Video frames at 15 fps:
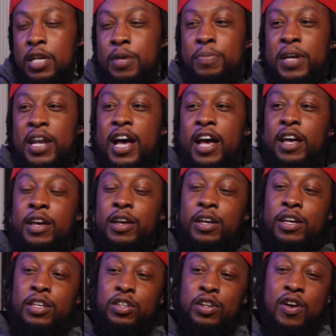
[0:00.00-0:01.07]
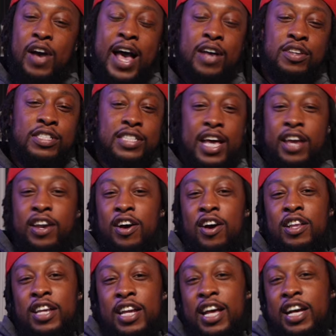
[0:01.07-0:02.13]
But I you know, outside of
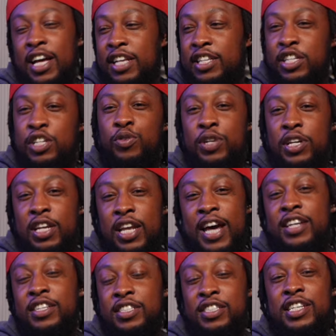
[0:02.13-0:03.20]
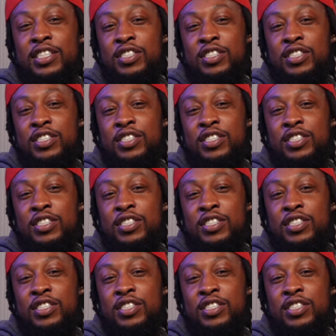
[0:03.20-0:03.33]
all of that, I got to deal with a lot of shit.